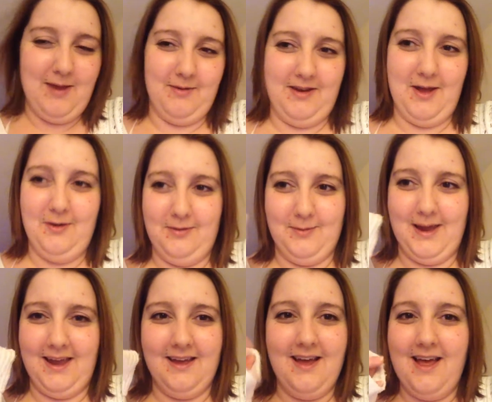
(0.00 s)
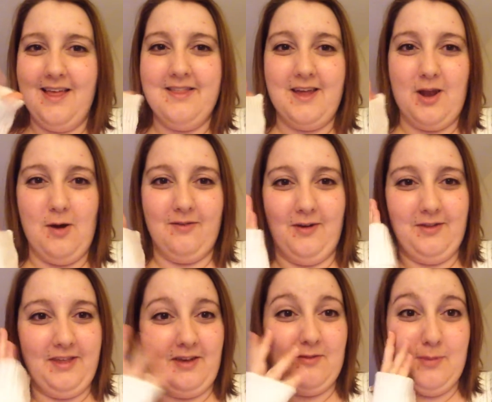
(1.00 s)
Anyone knows me, they know I've got a
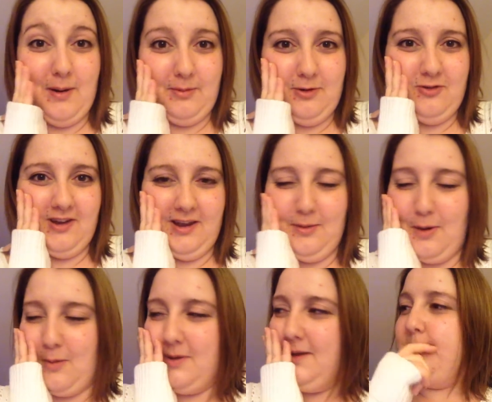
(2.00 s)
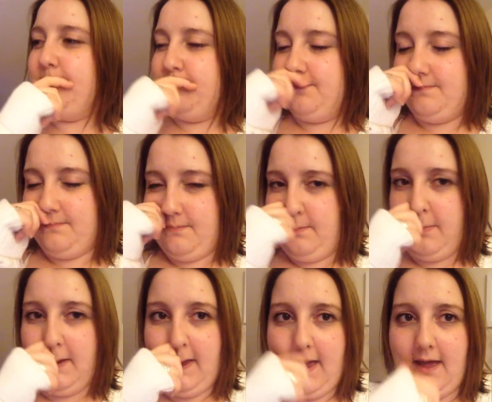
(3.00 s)
thing for barbecue chicken at the moment.
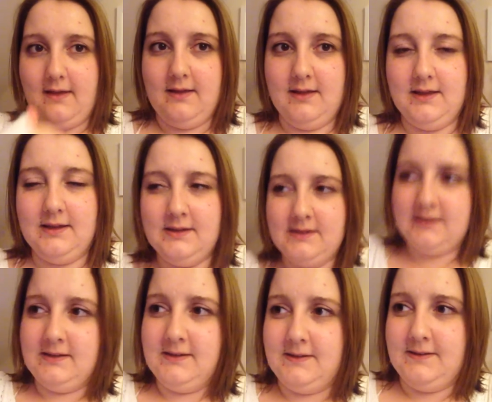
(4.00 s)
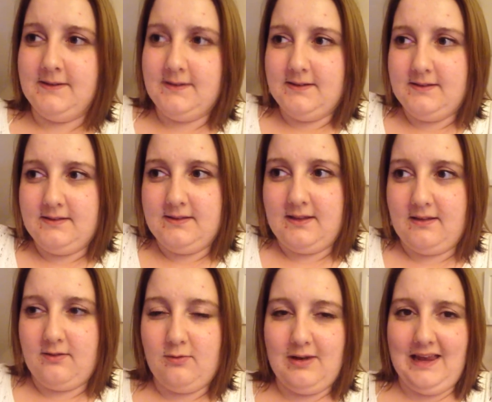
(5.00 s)
But yeah,
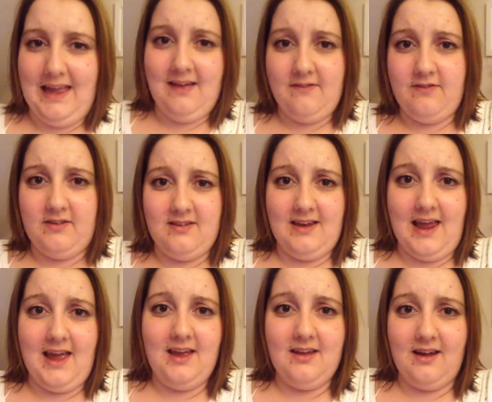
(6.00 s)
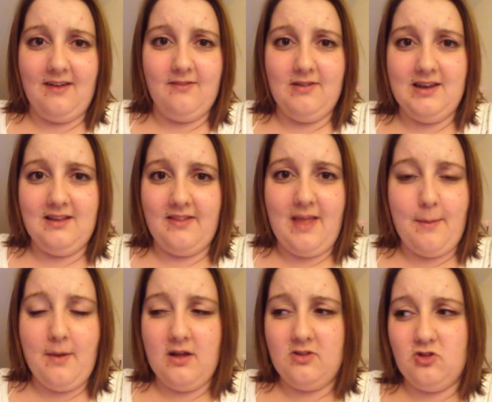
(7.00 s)
that's really it for today. I haven't really done
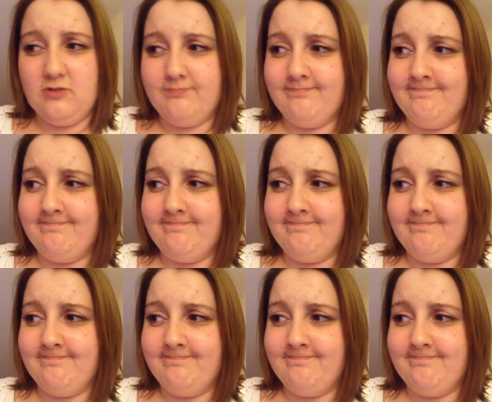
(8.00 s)
that much.